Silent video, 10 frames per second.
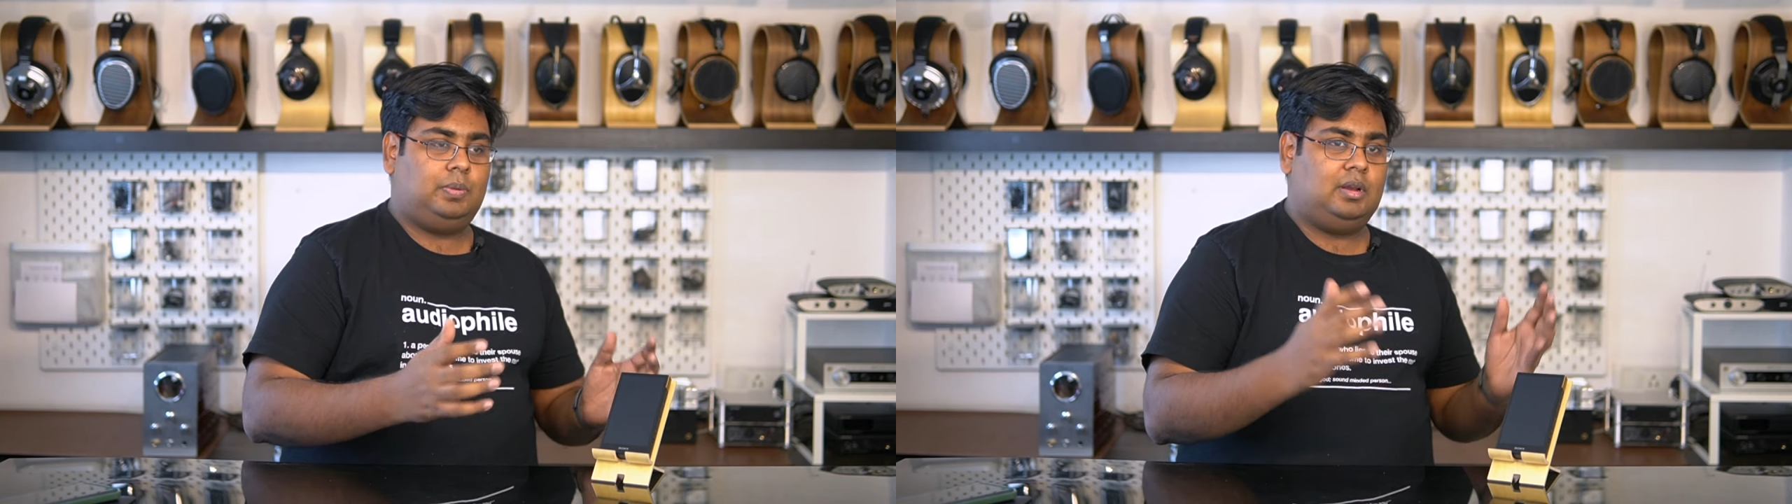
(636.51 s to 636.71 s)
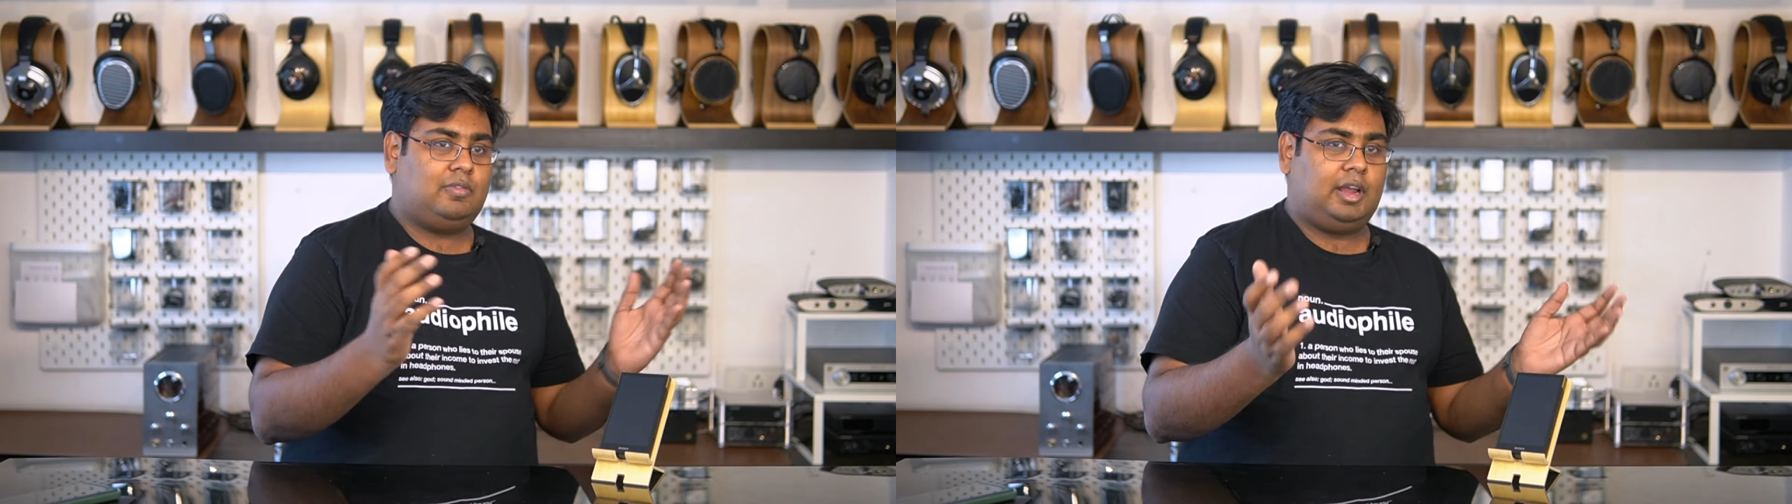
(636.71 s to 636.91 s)

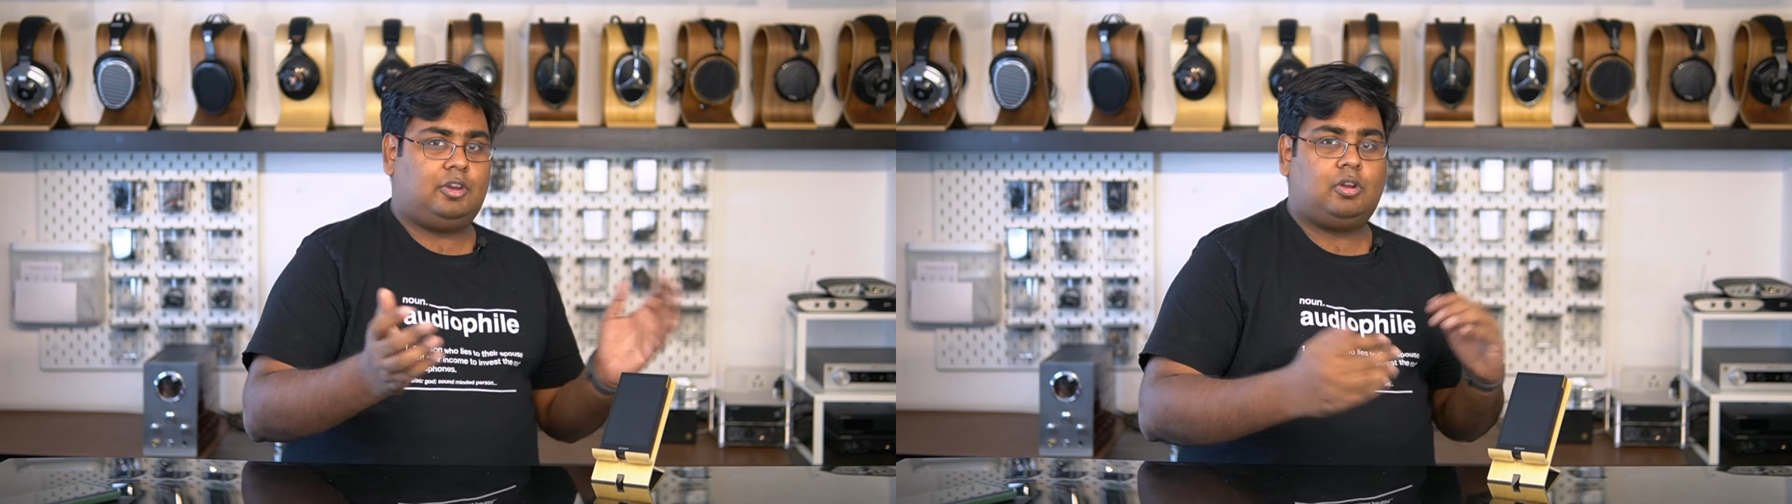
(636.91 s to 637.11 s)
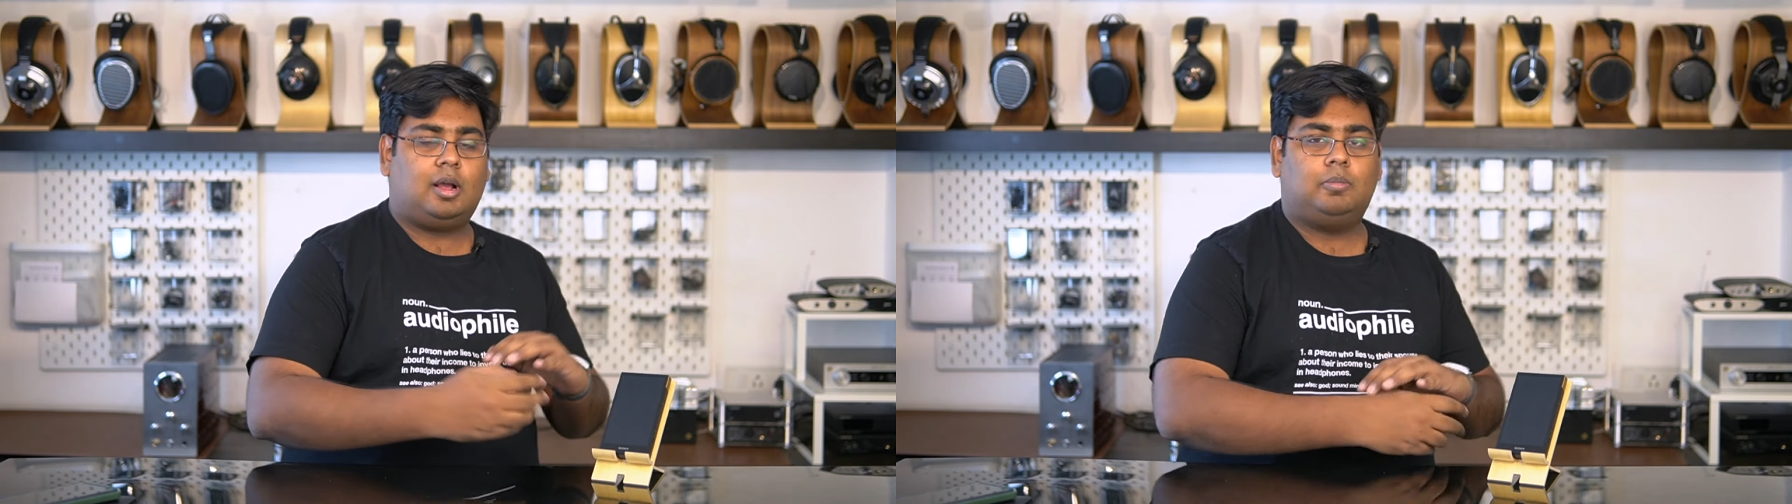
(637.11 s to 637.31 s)
we invite
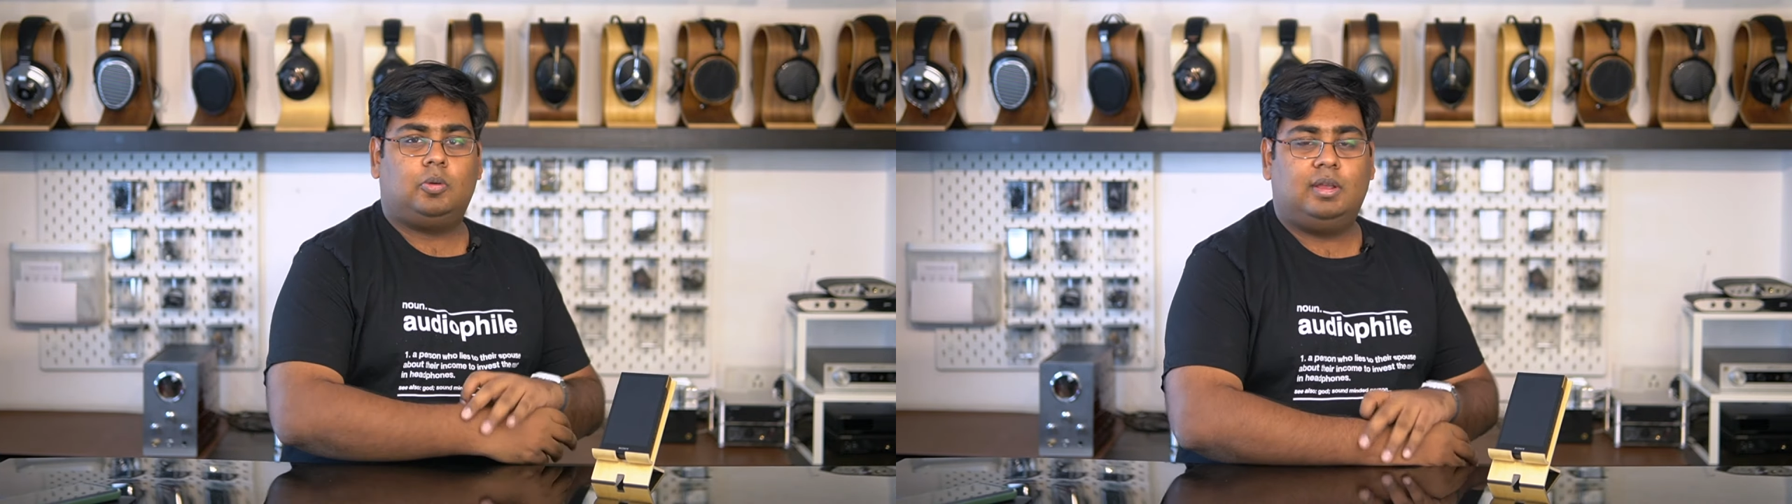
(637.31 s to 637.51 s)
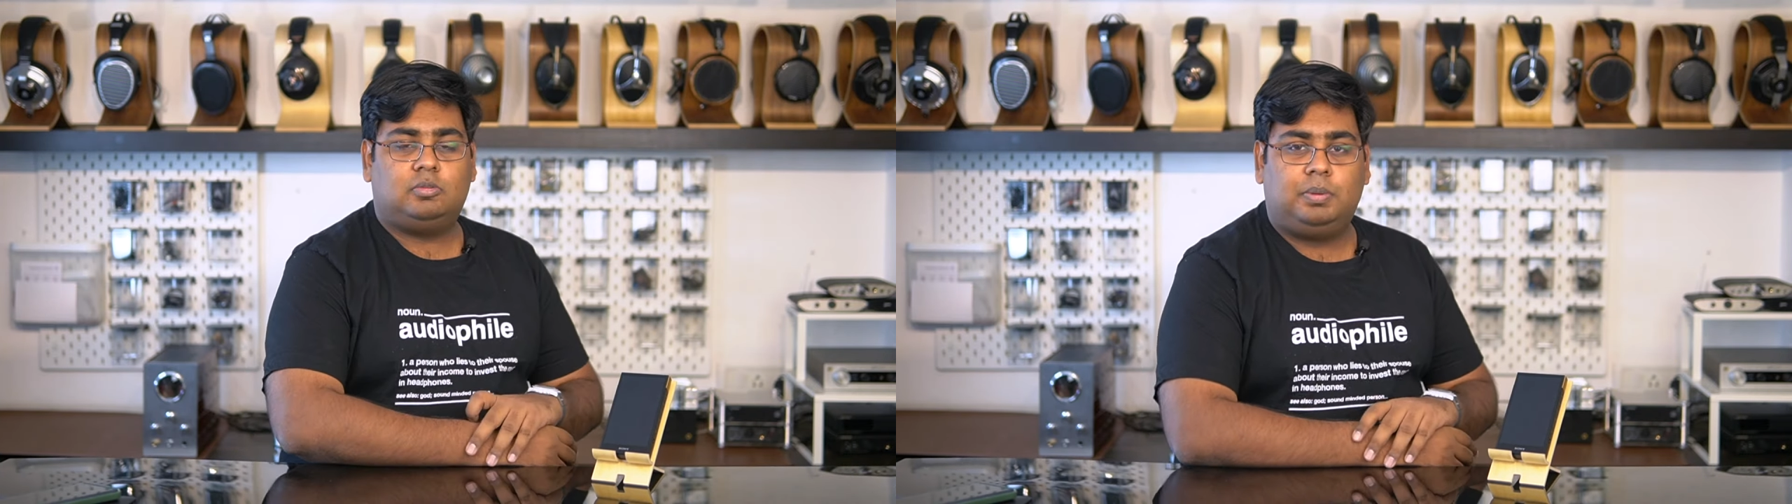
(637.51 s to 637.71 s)
you to come to
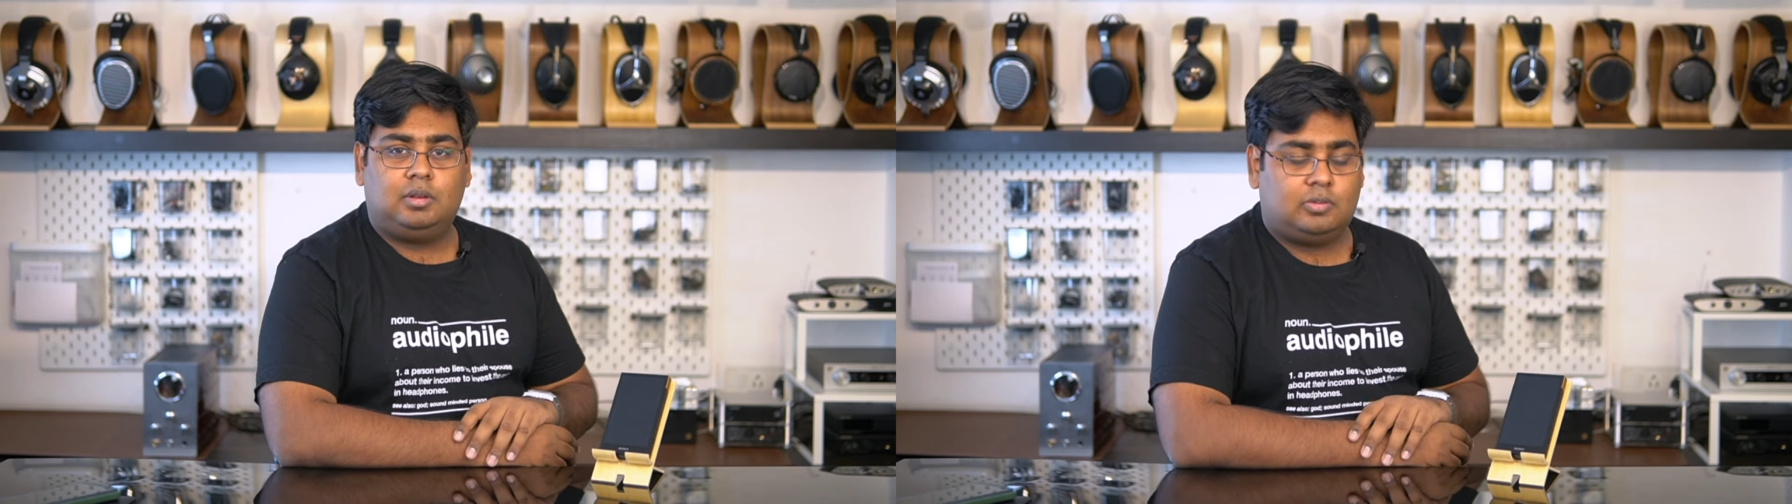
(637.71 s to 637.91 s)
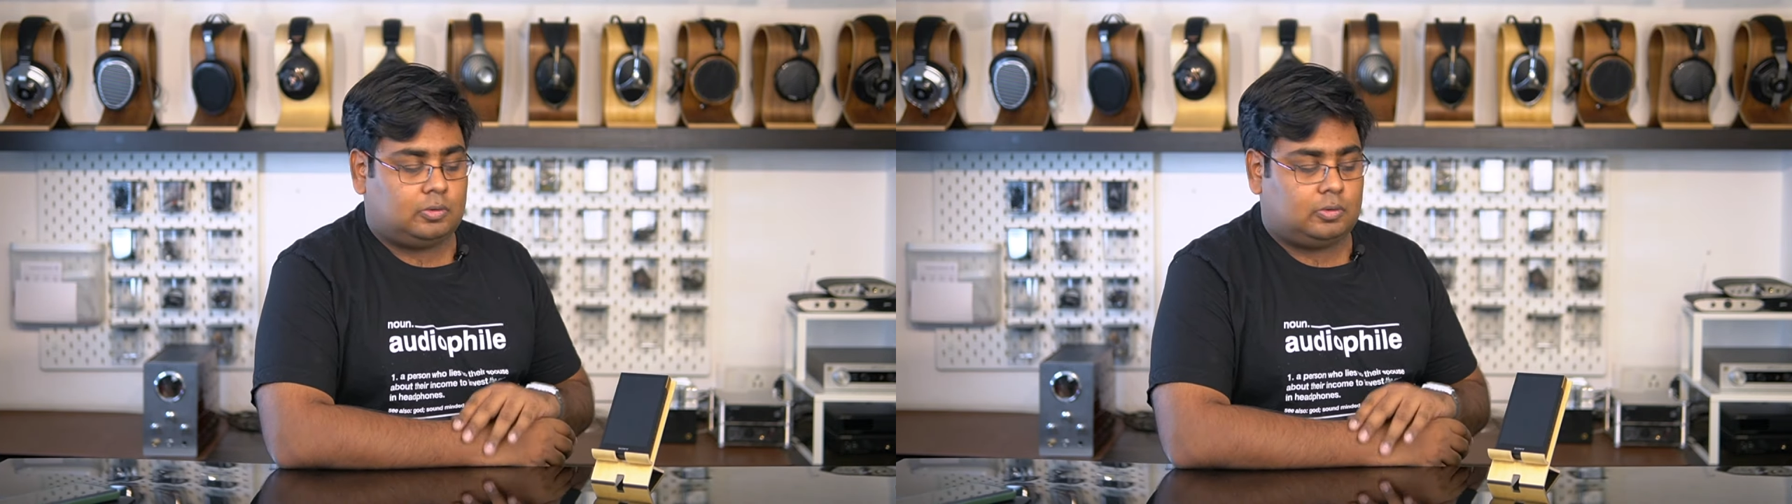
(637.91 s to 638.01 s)
our experience